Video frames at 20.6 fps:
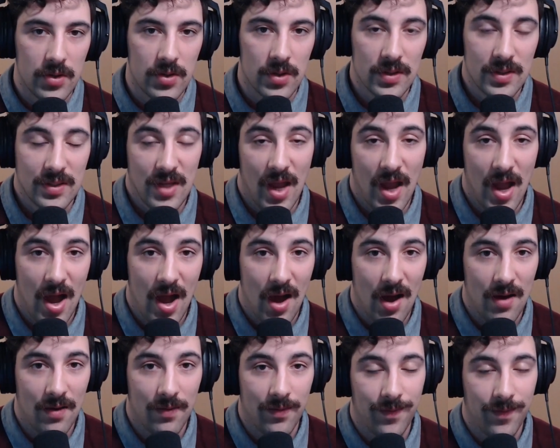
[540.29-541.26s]
just
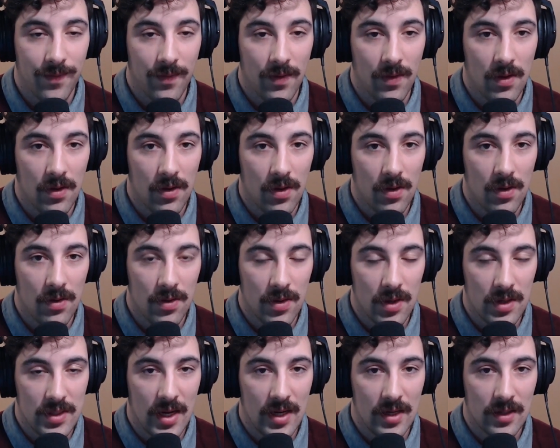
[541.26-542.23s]
have
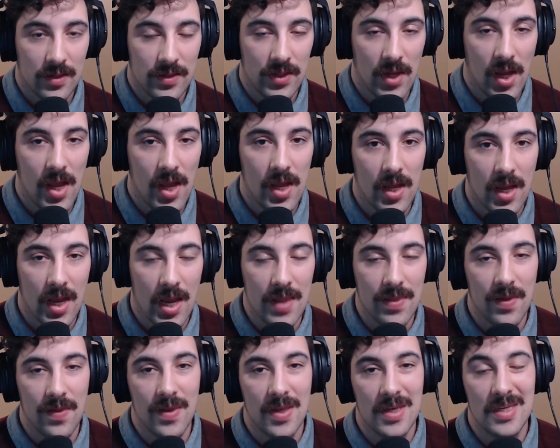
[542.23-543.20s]
the data set,
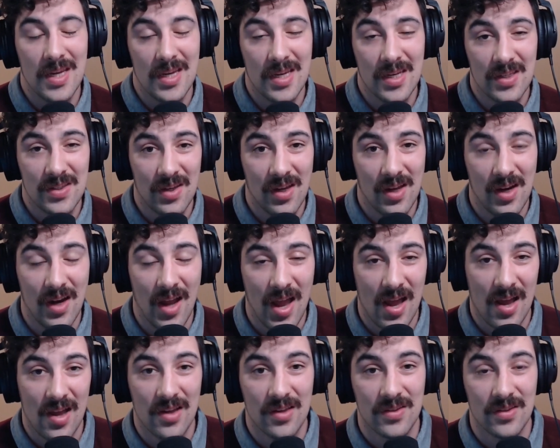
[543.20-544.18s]
and then the data set
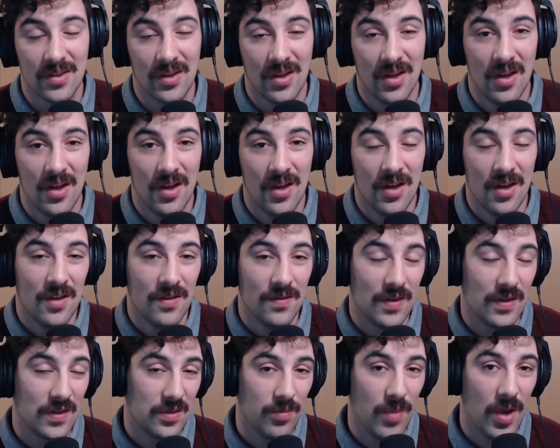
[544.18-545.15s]
has
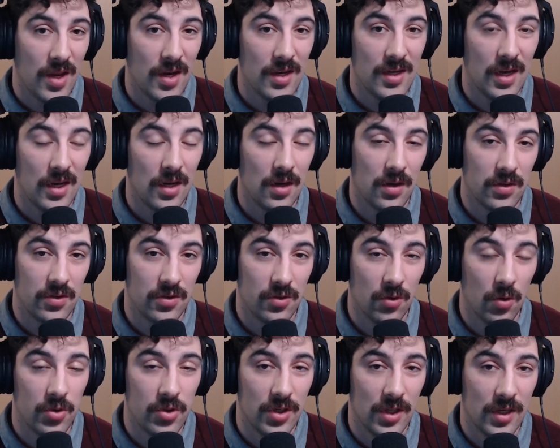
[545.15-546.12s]
this metadata
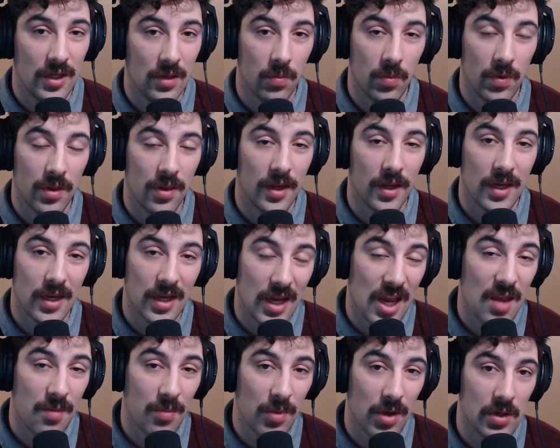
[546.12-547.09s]
associated with like an
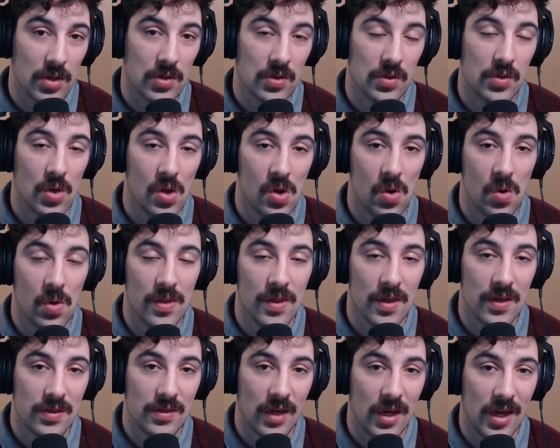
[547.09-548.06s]
image. So in
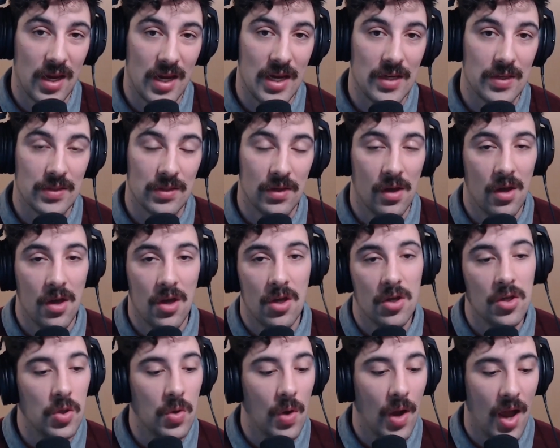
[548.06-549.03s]
this case,
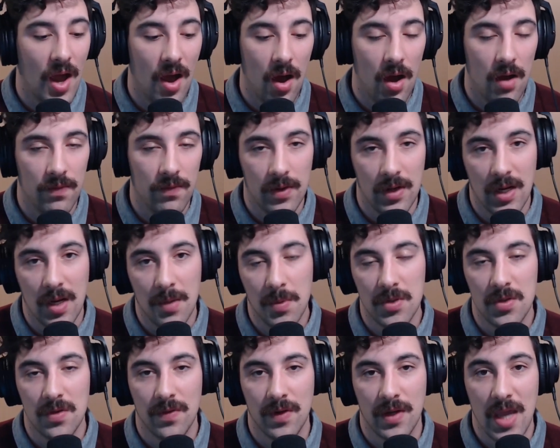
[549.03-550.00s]
you have an
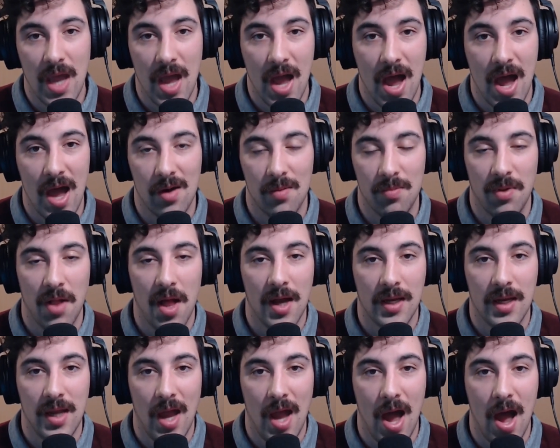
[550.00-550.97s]
image of a cat, a
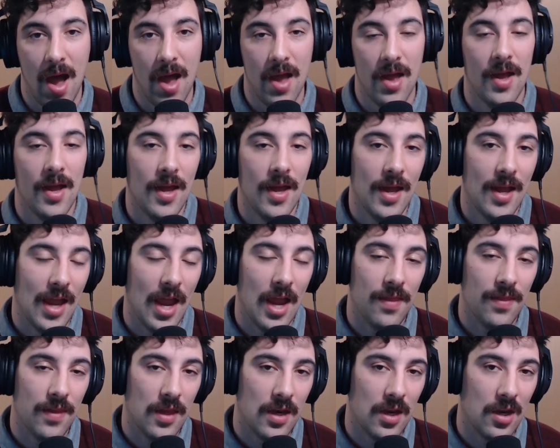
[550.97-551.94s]
black cat,
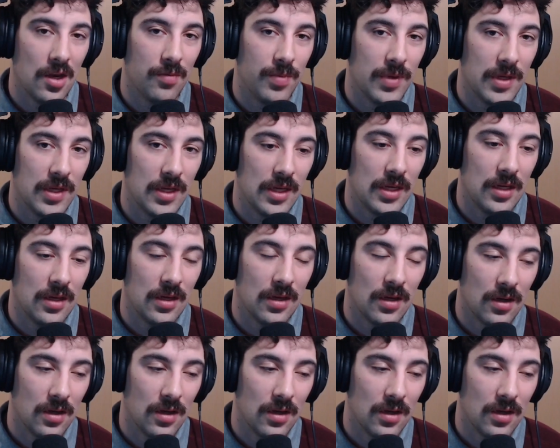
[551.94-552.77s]
and then it'd be